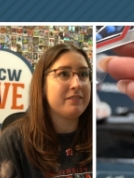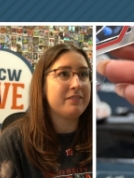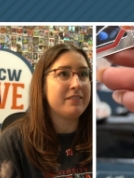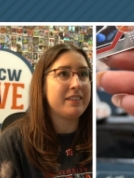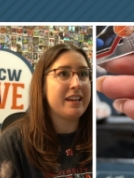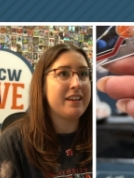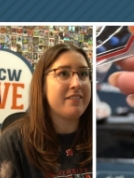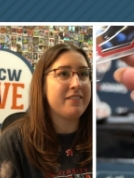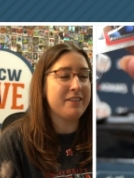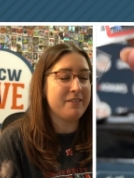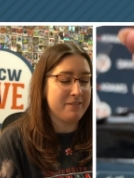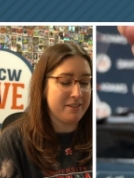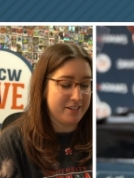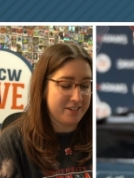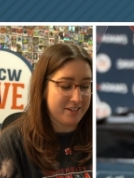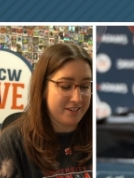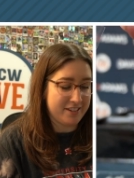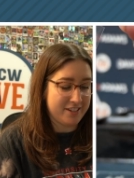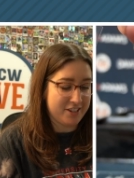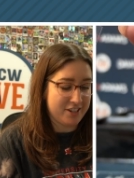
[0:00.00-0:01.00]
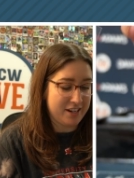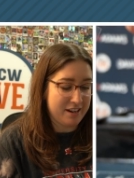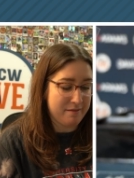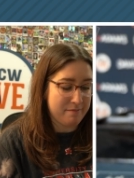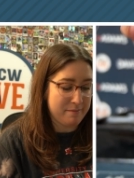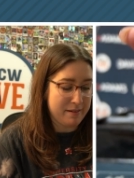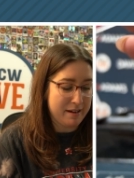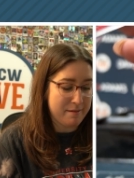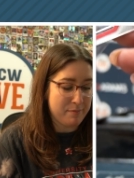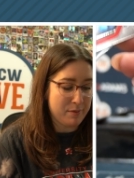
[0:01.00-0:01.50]
Maybe we should ship
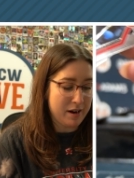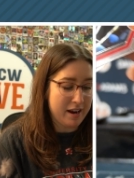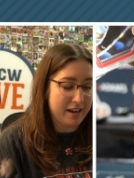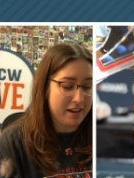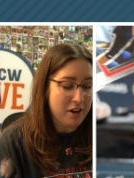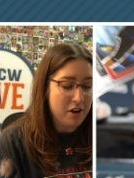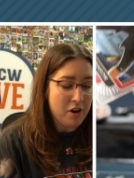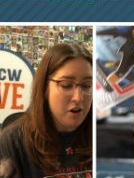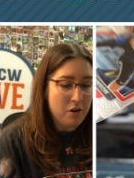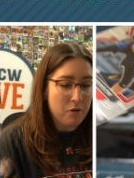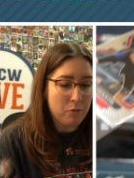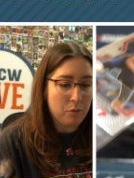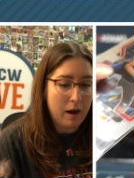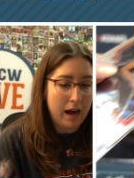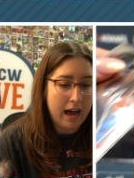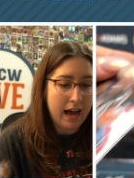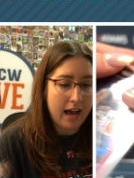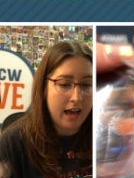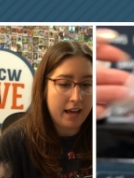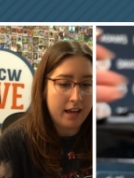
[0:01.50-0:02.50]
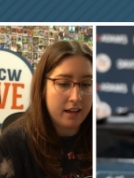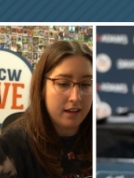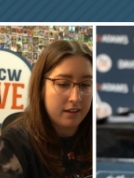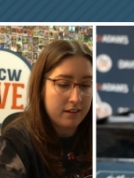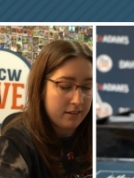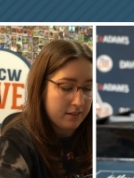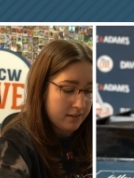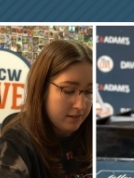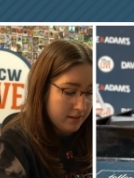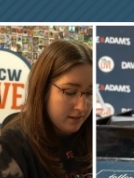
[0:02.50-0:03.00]
my break. Why?
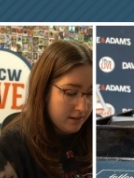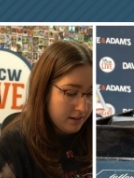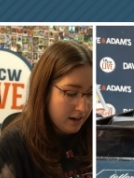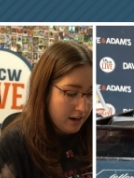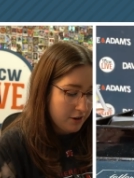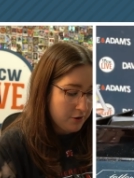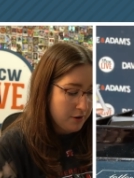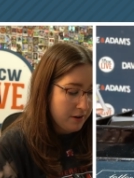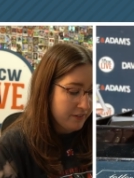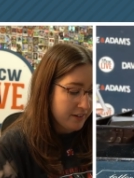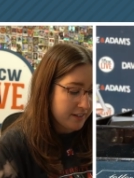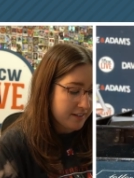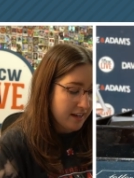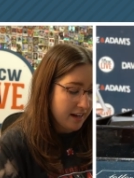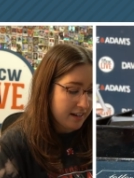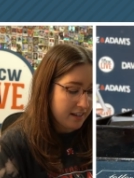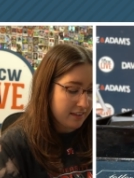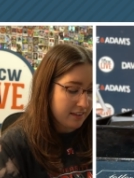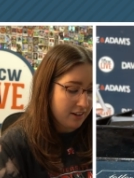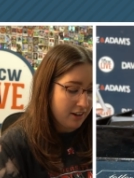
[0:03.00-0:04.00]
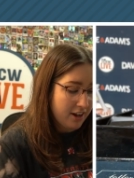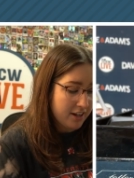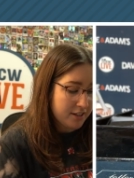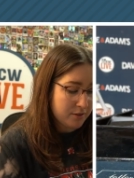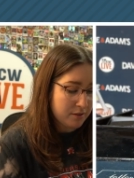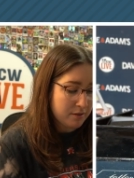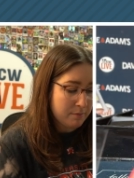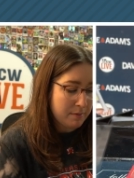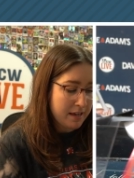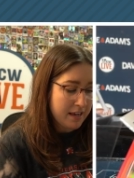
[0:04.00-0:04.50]
Are you having second thoughts
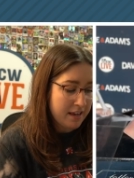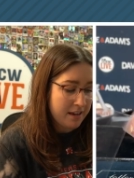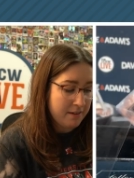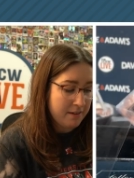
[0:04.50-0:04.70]
with me?